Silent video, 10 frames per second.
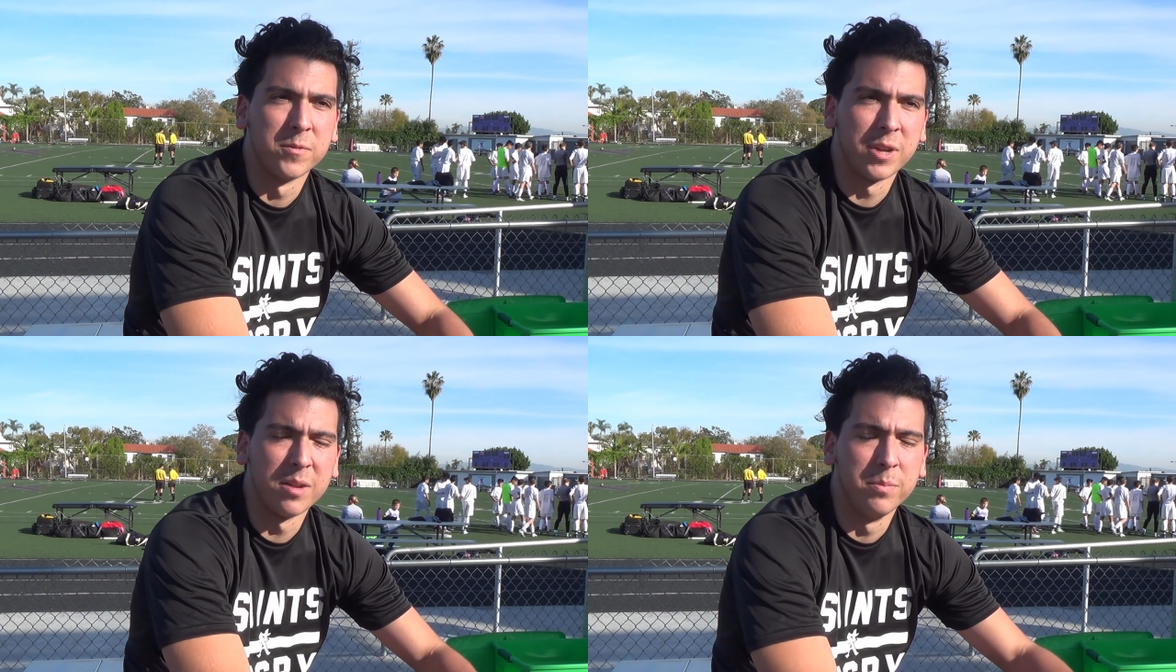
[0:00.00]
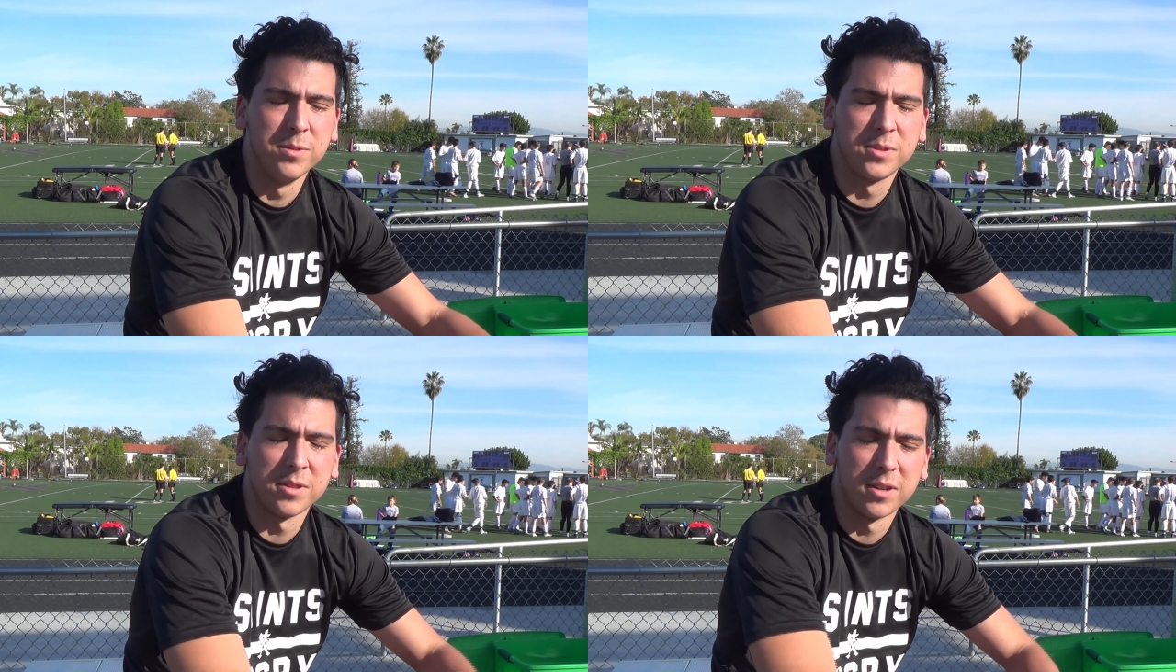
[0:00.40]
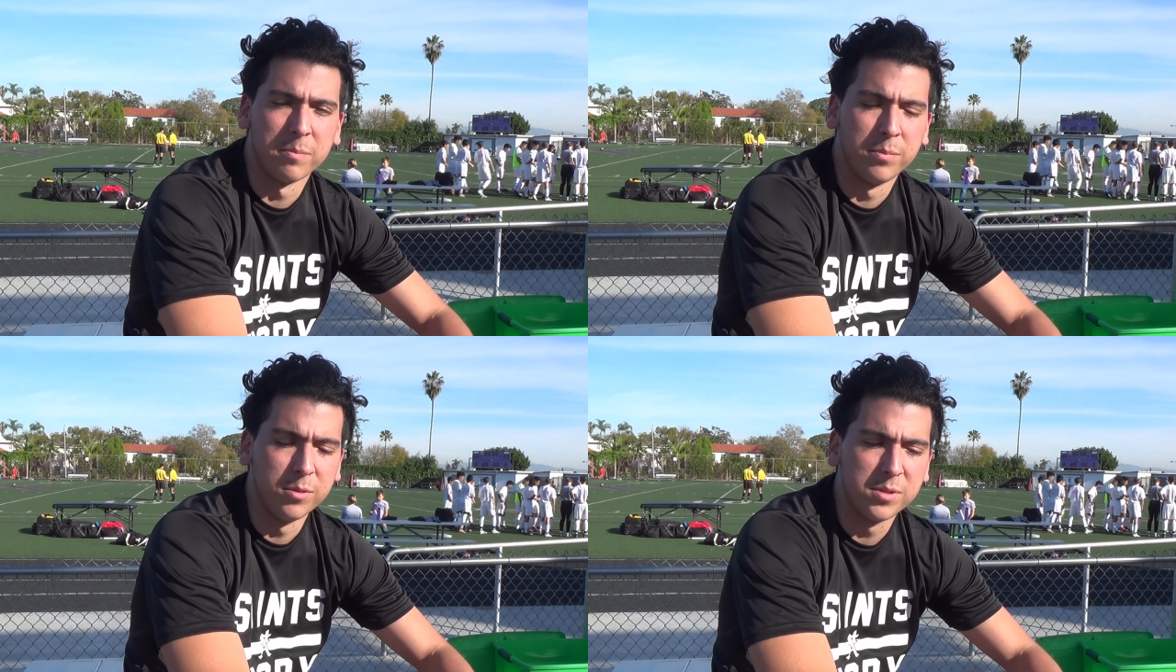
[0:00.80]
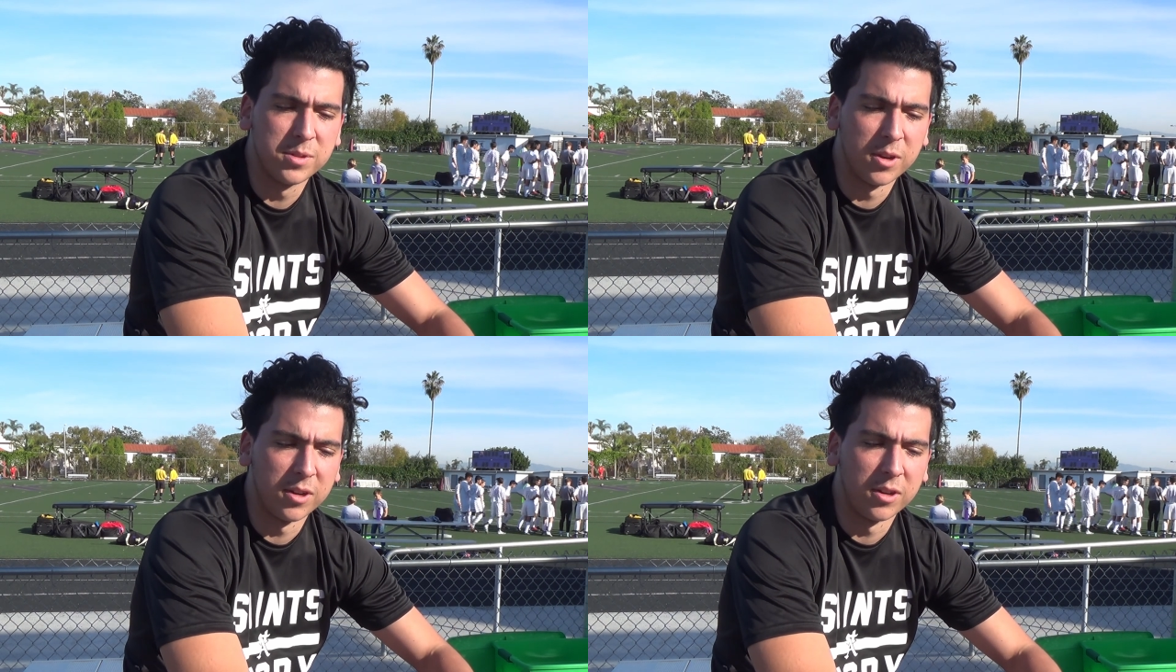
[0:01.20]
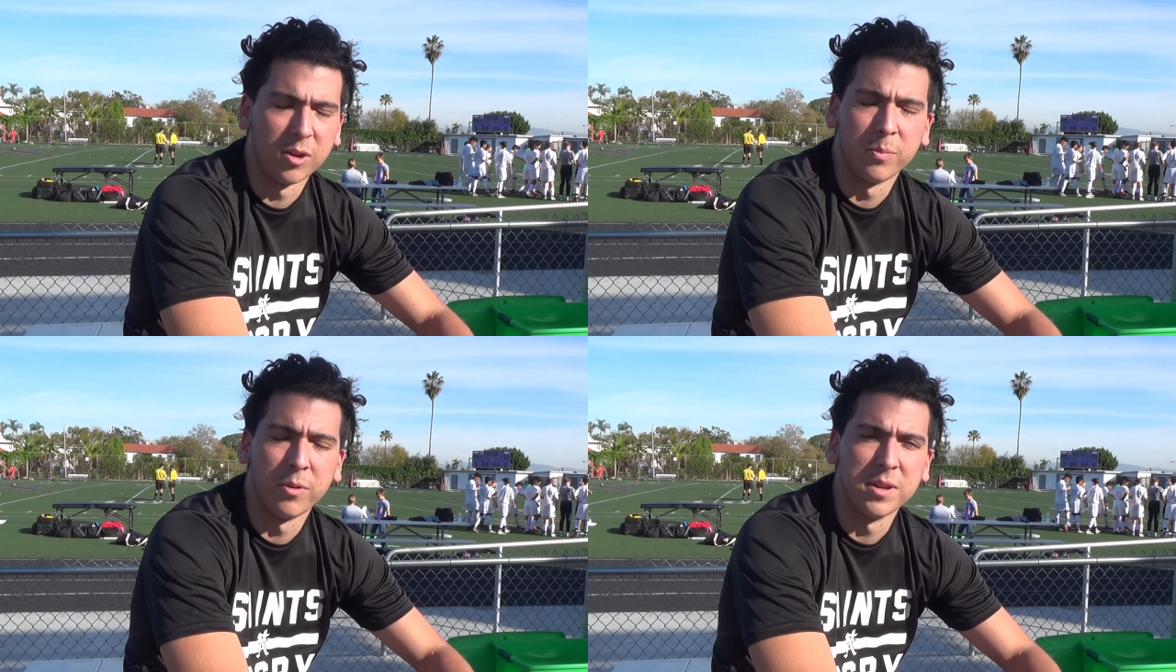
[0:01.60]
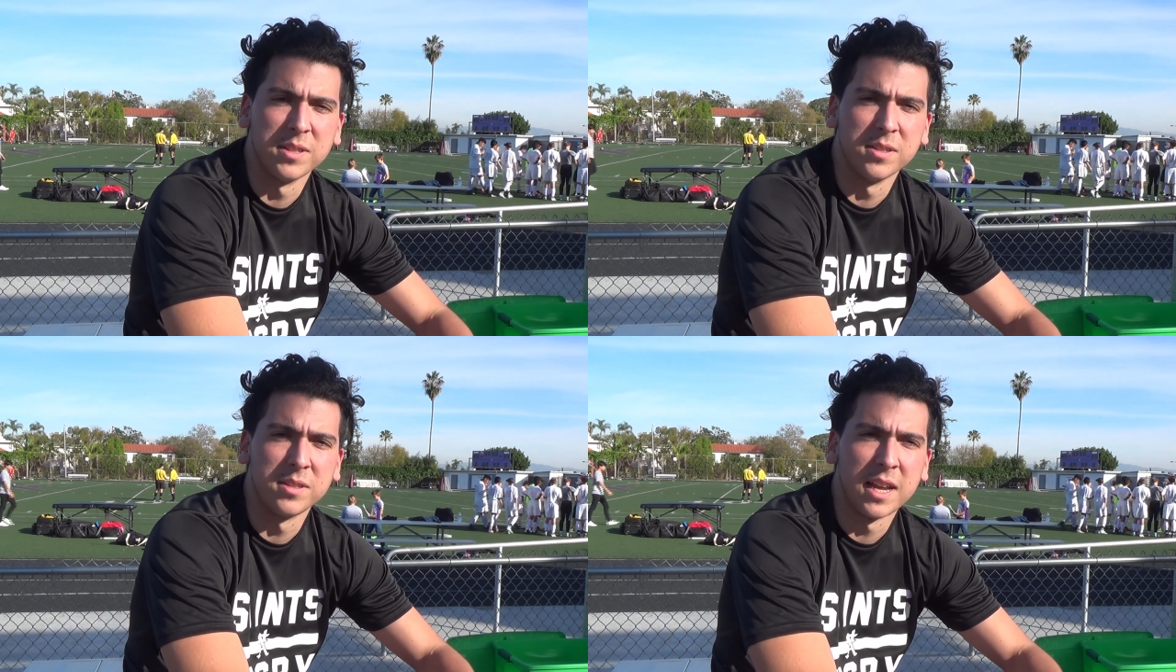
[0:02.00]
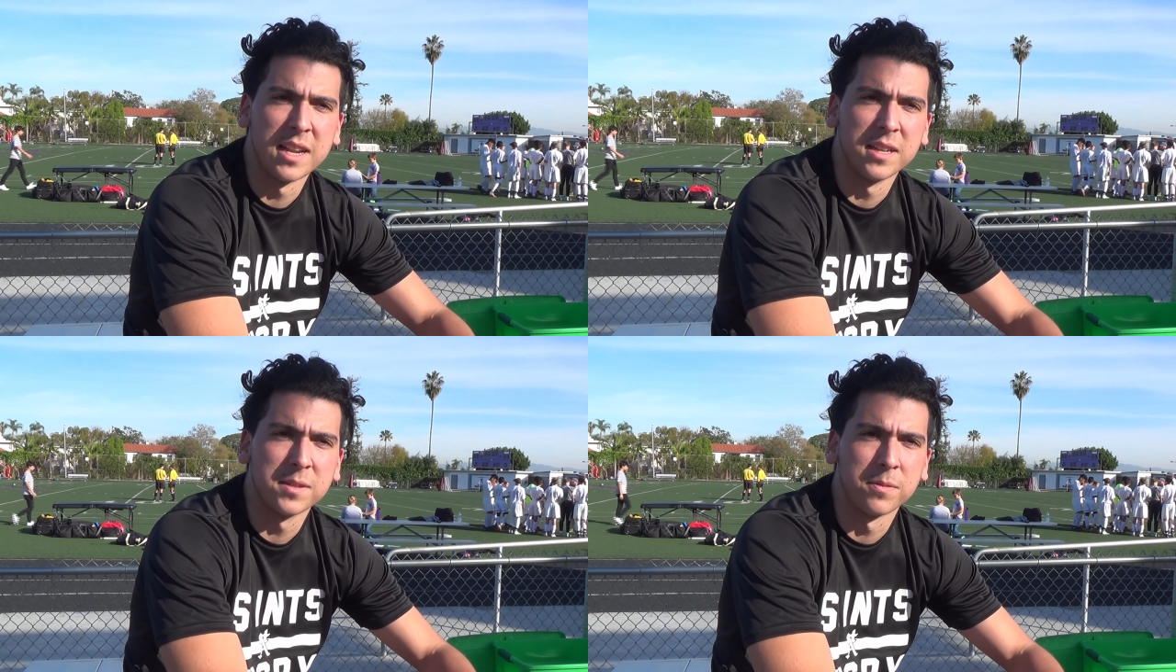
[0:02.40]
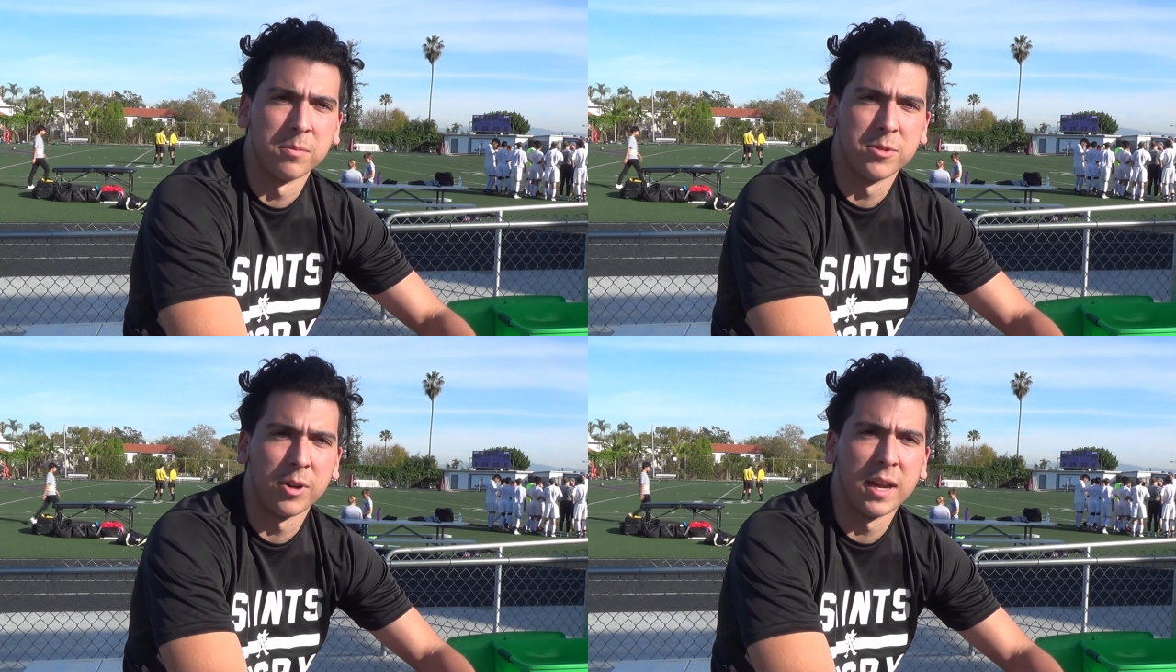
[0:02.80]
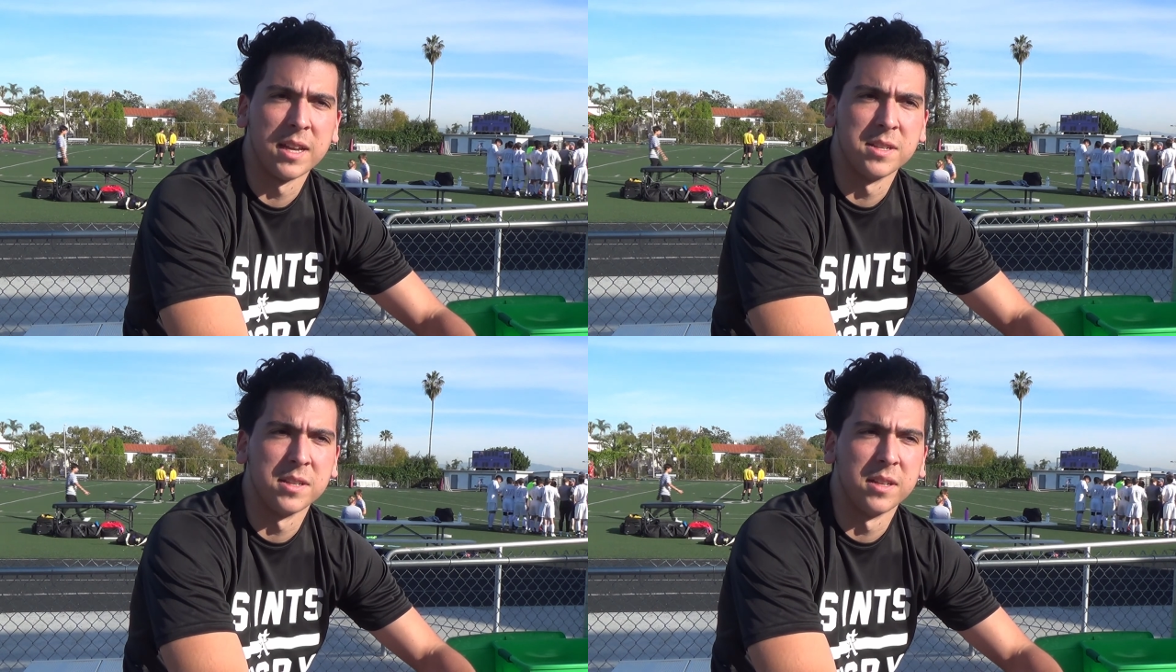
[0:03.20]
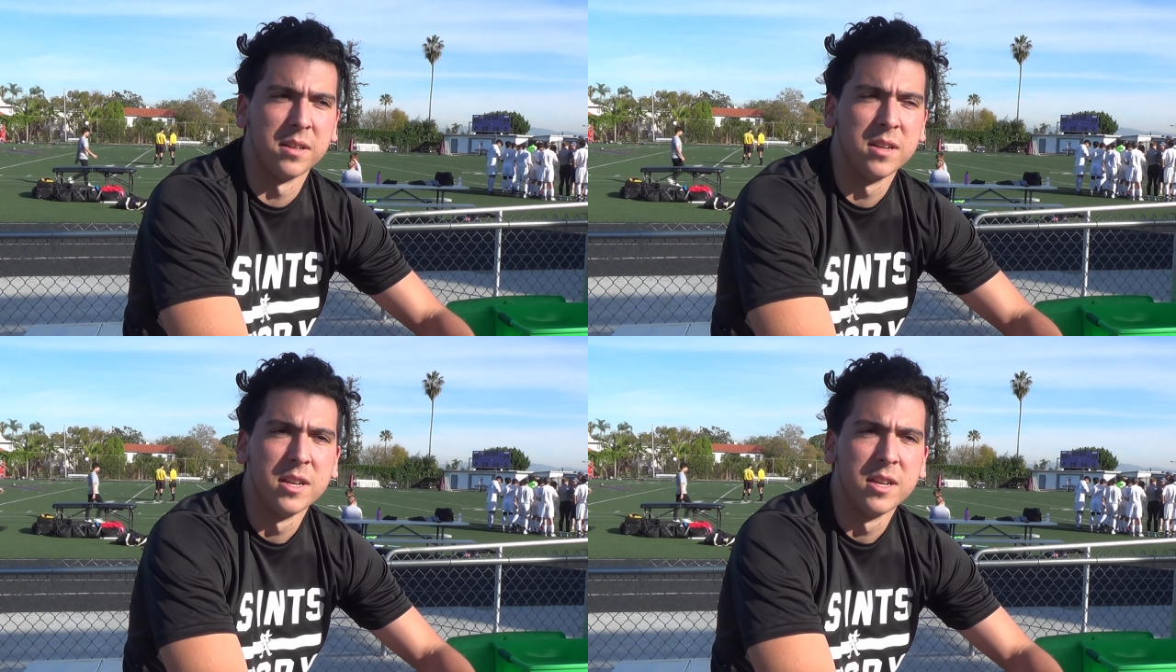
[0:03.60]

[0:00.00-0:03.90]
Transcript: try to boost our points in the standings from tries and